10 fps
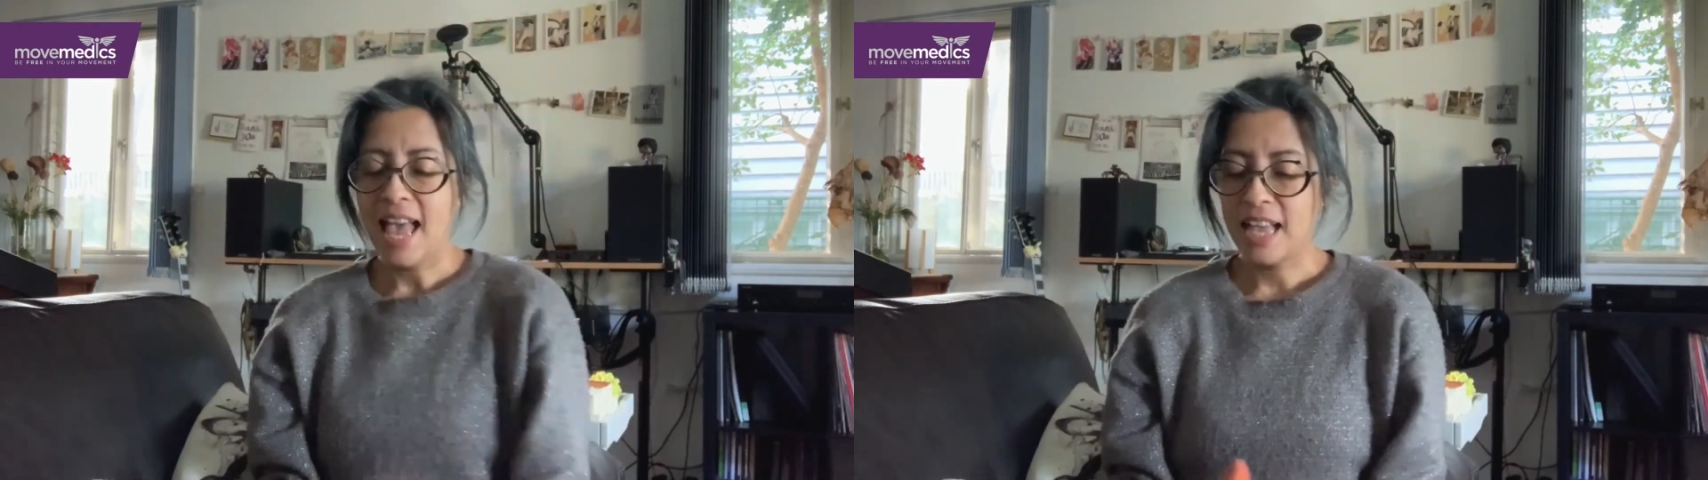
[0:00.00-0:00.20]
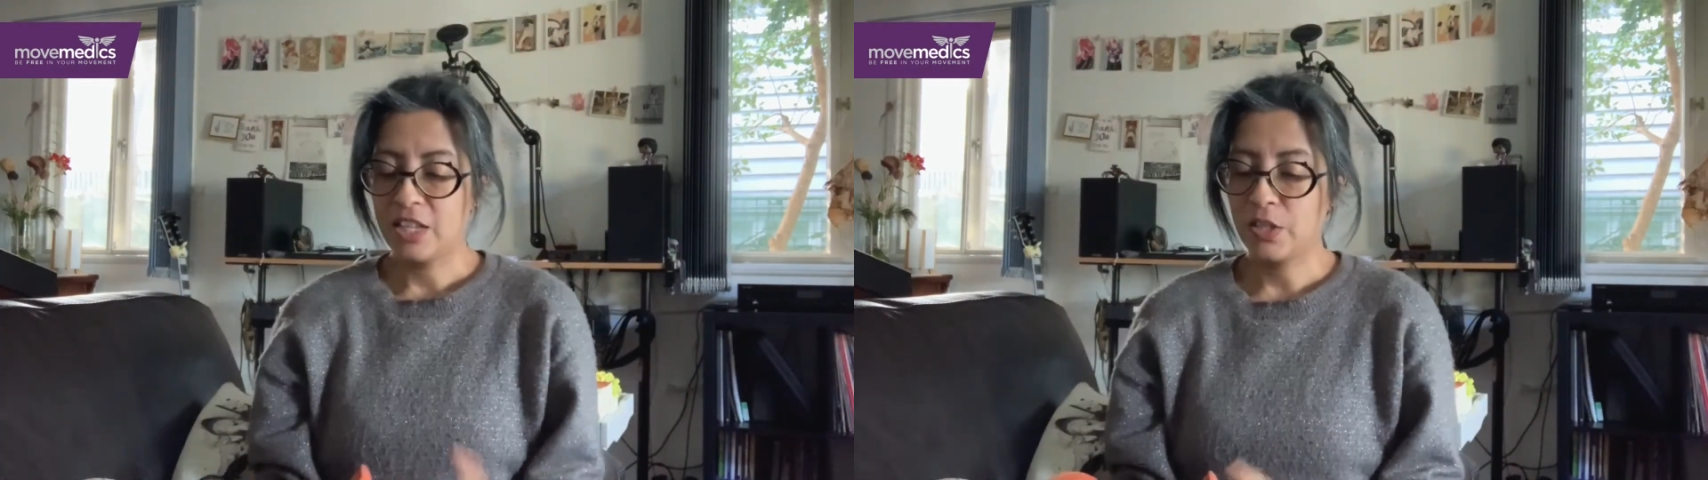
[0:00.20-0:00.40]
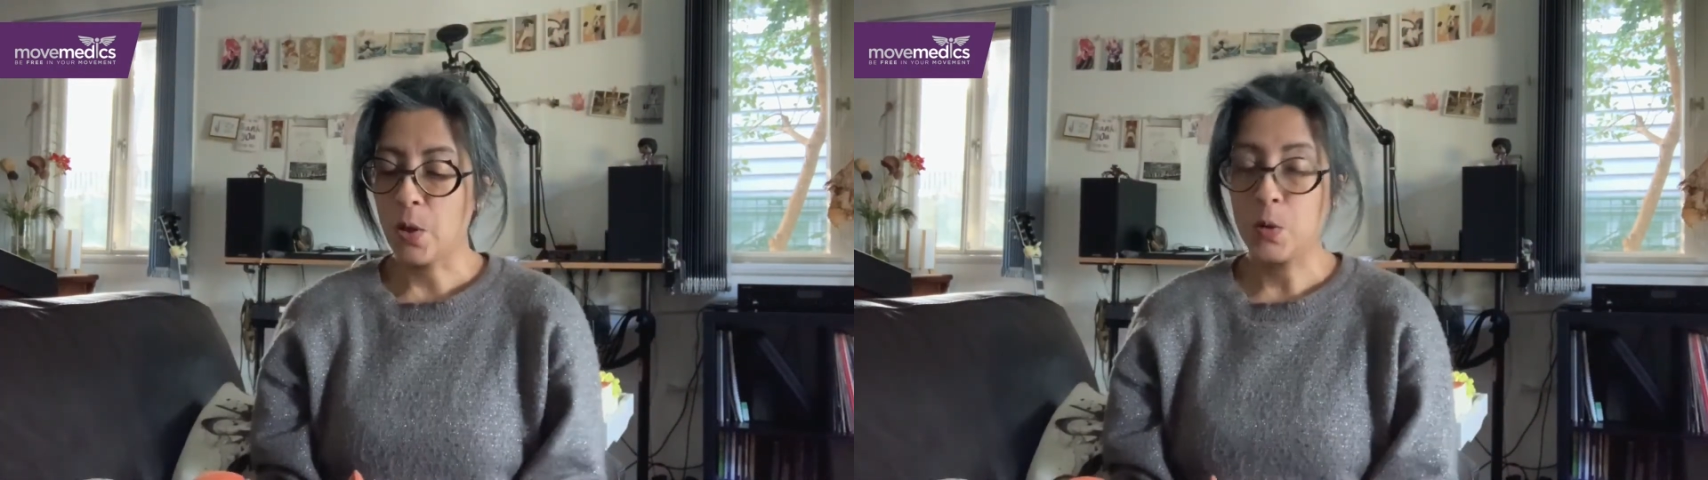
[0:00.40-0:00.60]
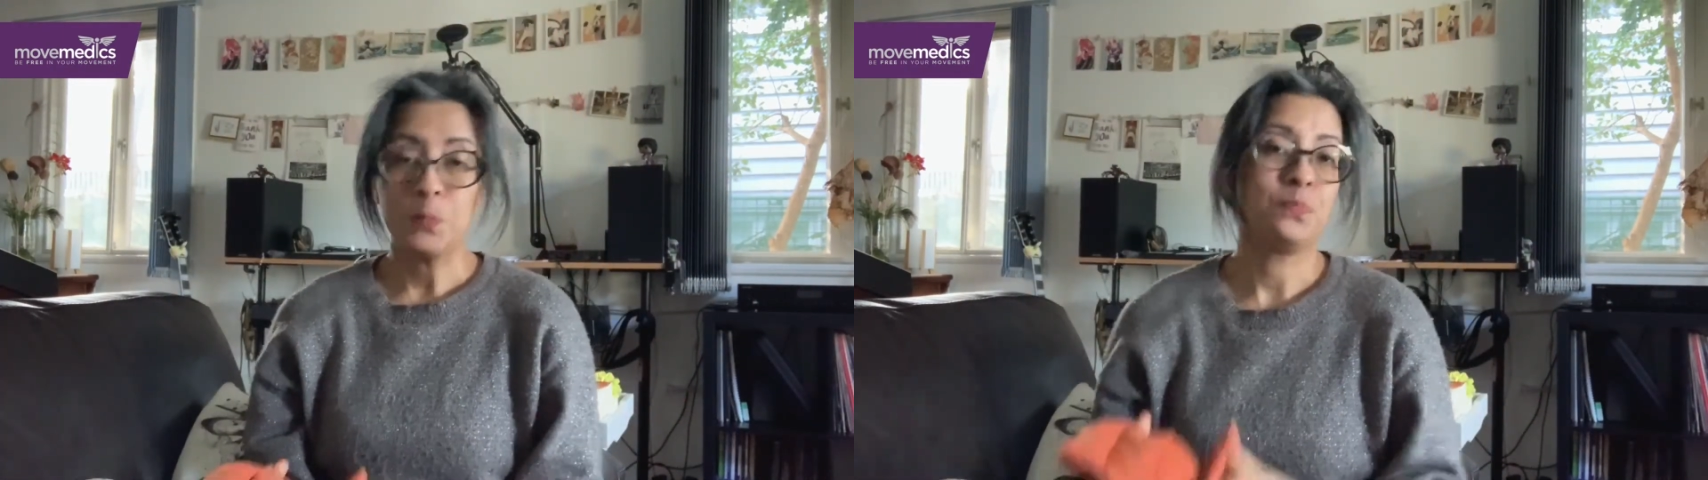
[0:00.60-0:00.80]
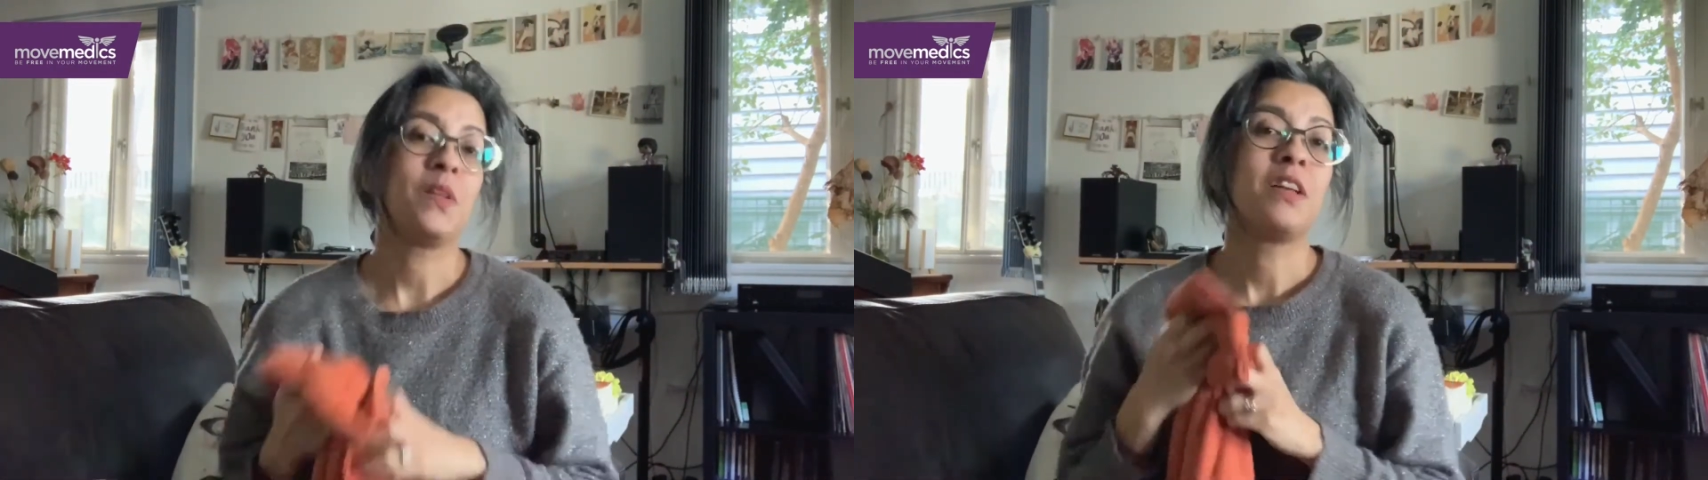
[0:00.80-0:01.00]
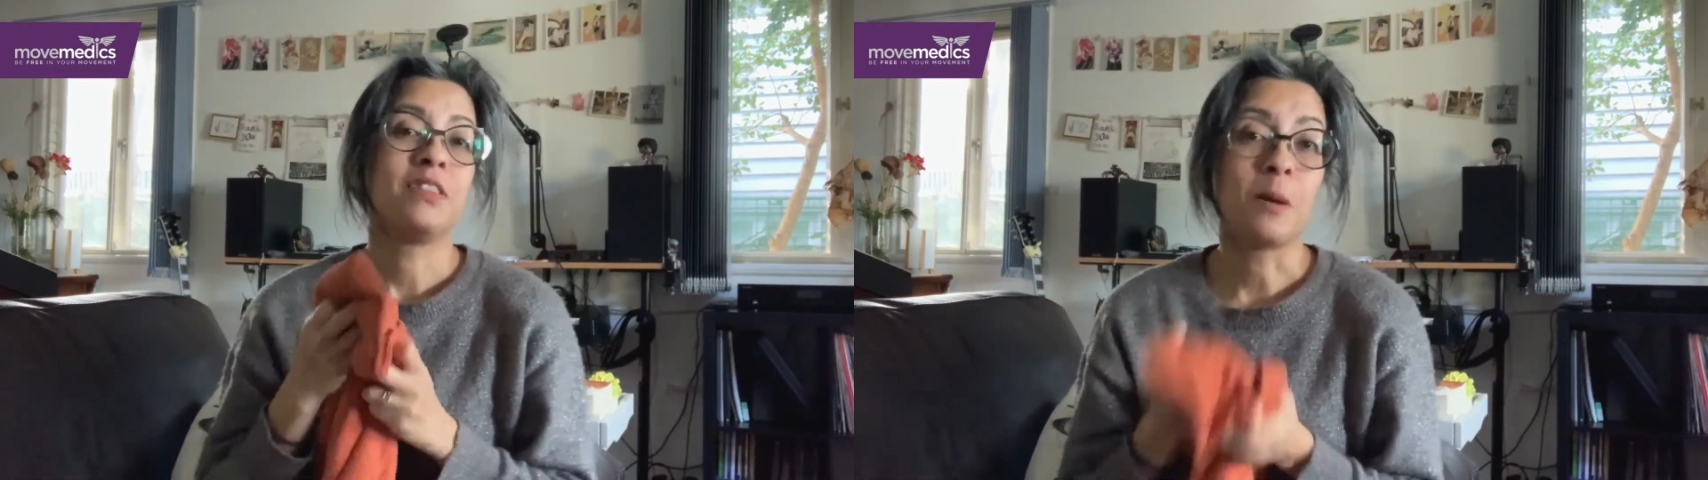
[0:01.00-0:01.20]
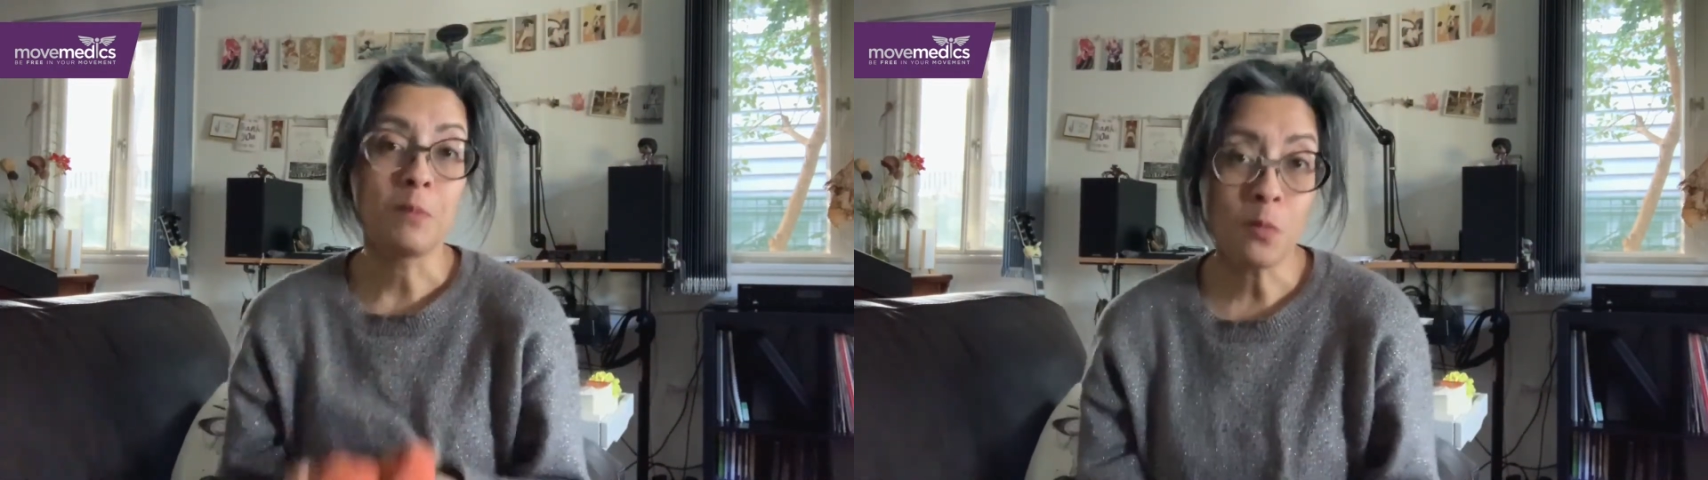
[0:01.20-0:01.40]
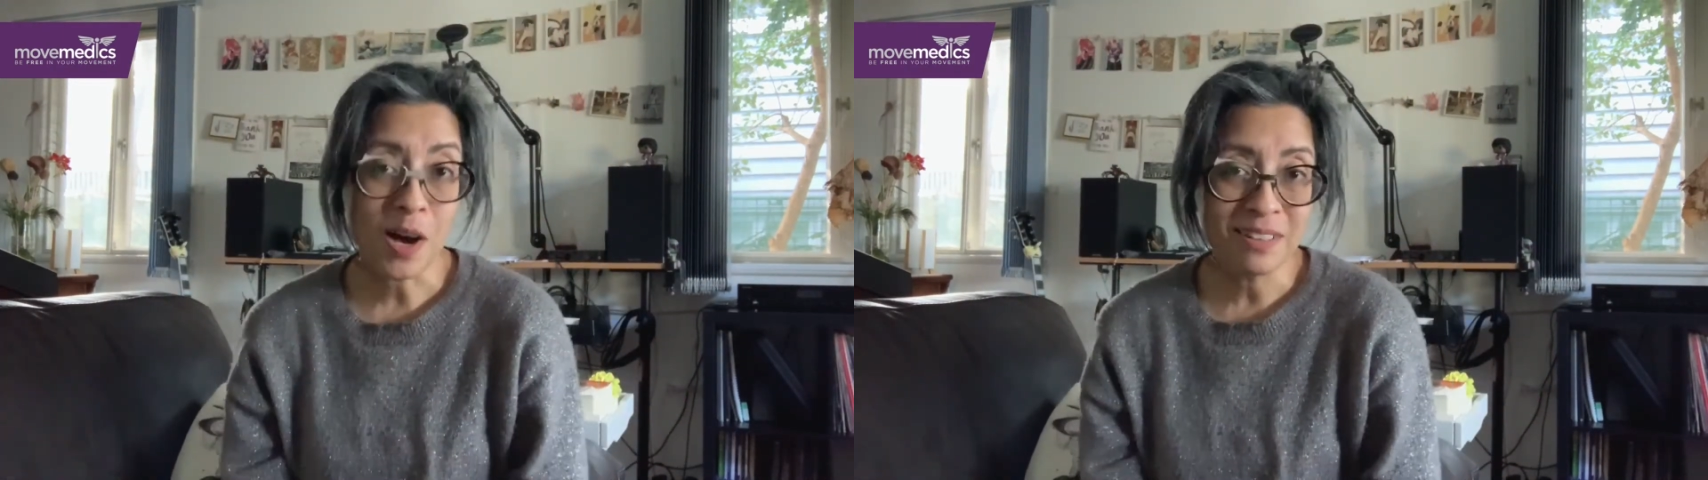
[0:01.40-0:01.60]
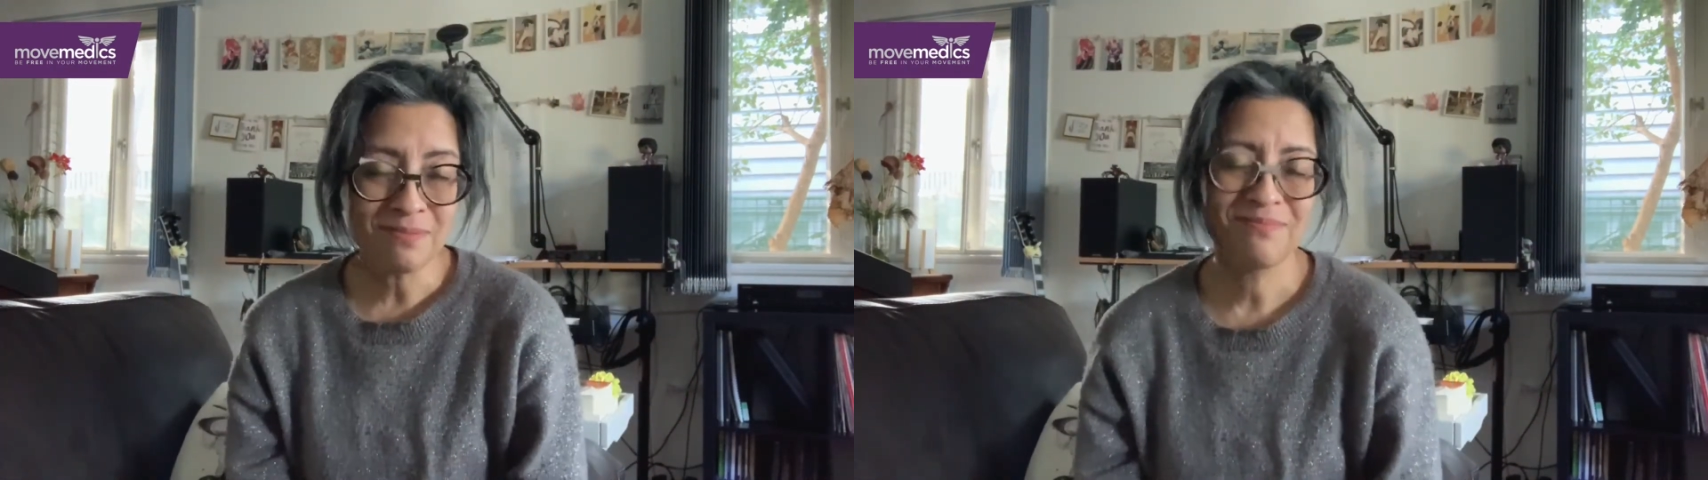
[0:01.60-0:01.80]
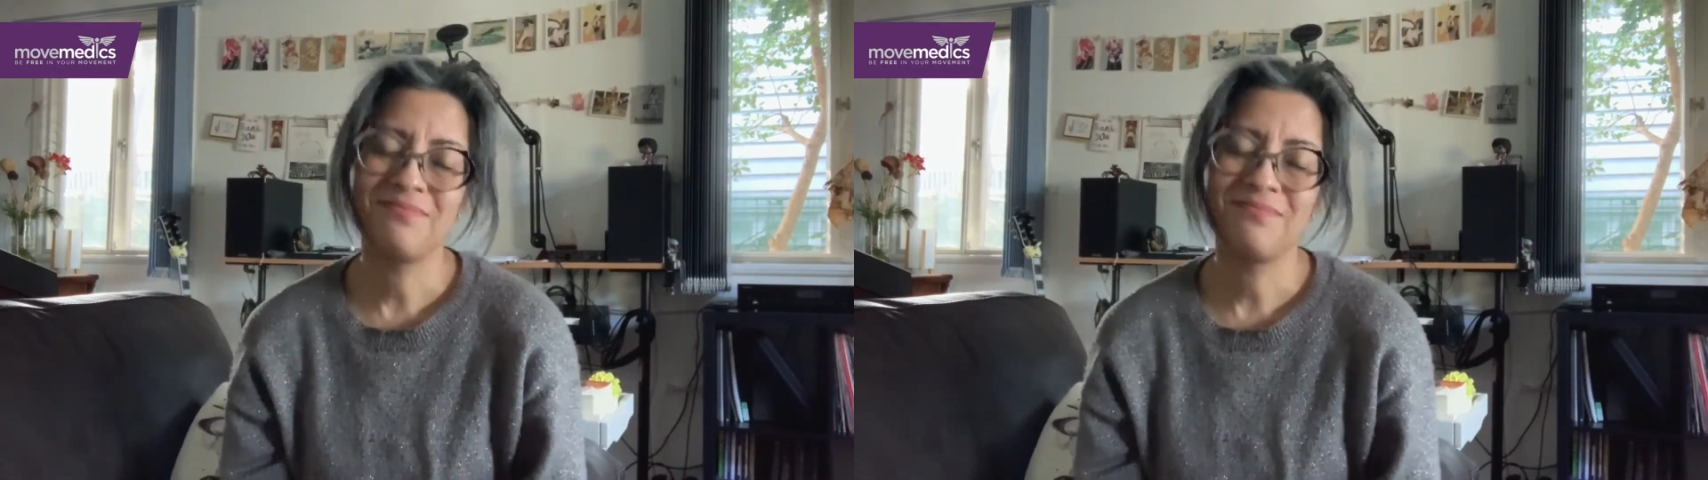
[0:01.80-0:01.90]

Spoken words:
So number 1,